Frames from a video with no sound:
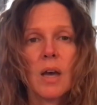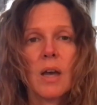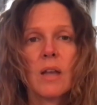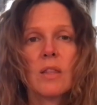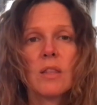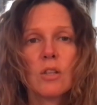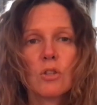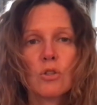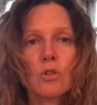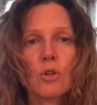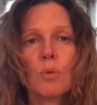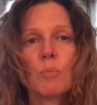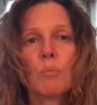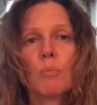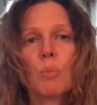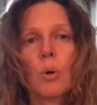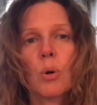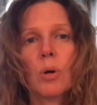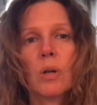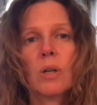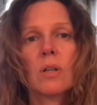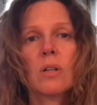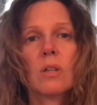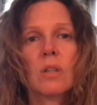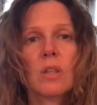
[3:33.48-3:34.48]
And these are
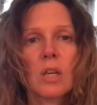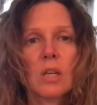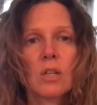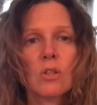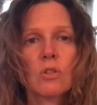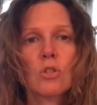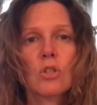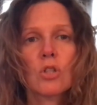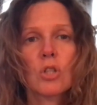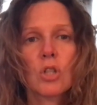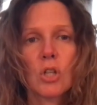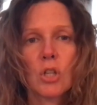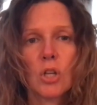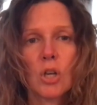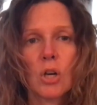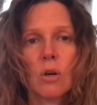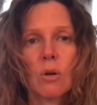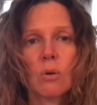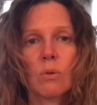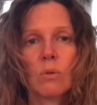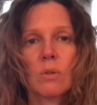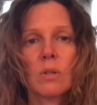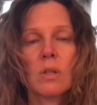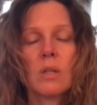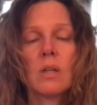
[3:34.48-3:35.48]
important things to
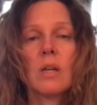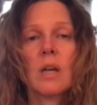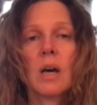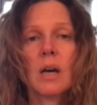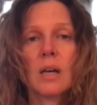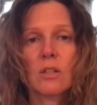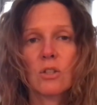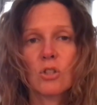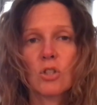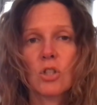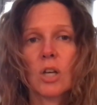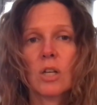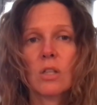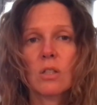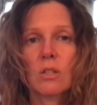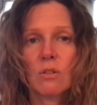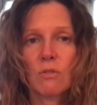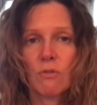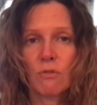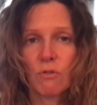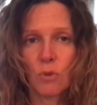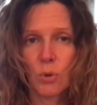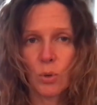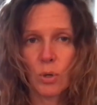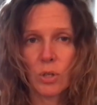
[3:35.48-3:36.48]
know, not just
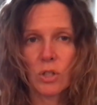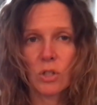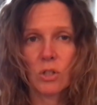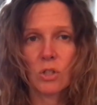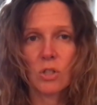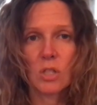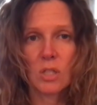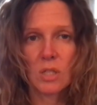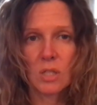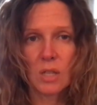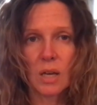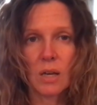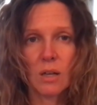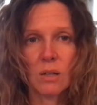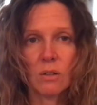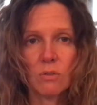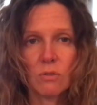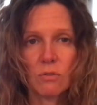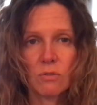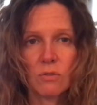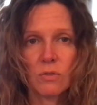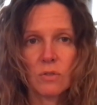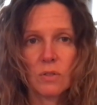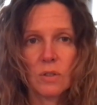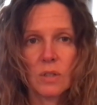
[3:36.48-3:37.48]
for
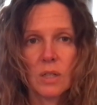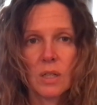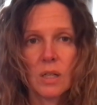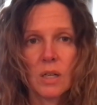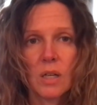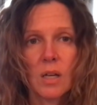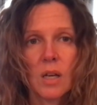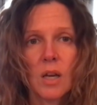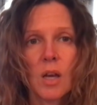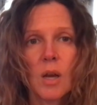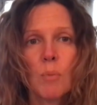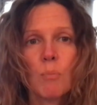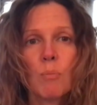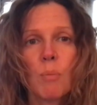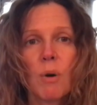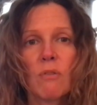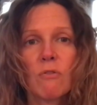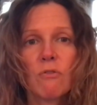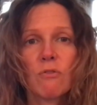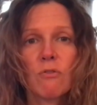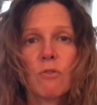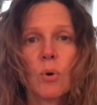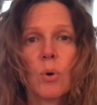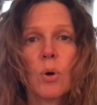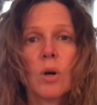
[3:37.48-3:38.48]
yourself, but
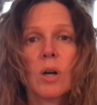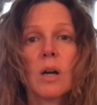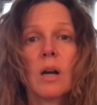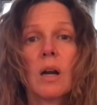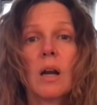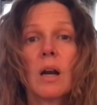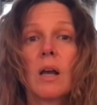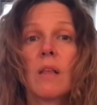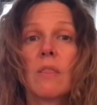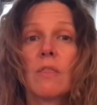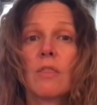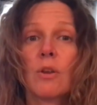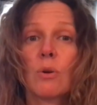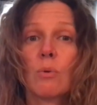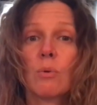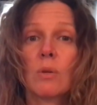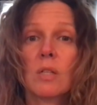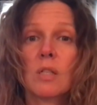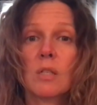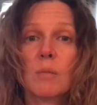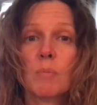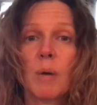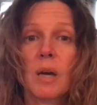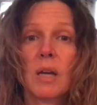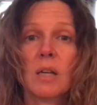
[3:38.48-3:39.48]
for the
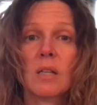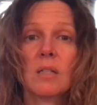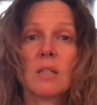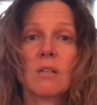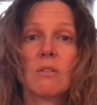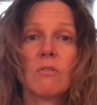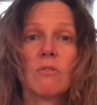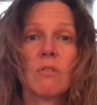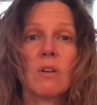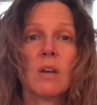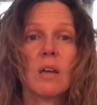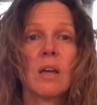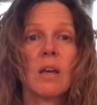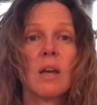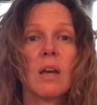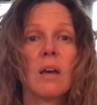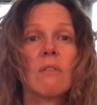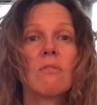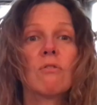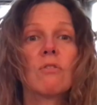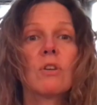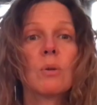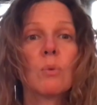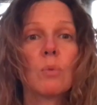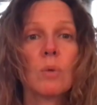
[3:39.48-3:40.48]
respect of
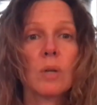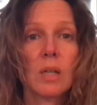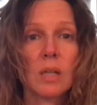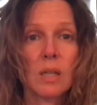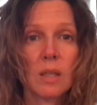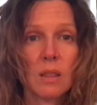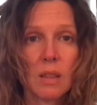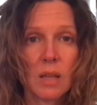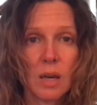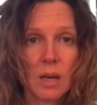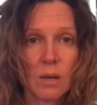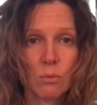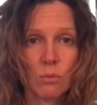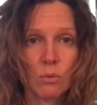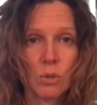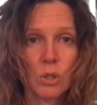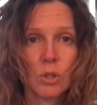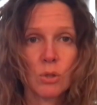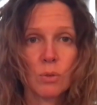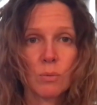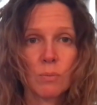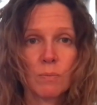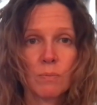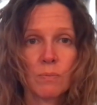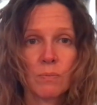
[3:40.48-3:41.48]
everyone in that
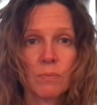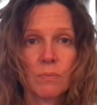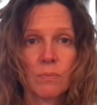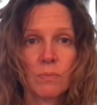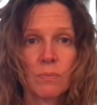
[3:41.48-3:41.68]
room,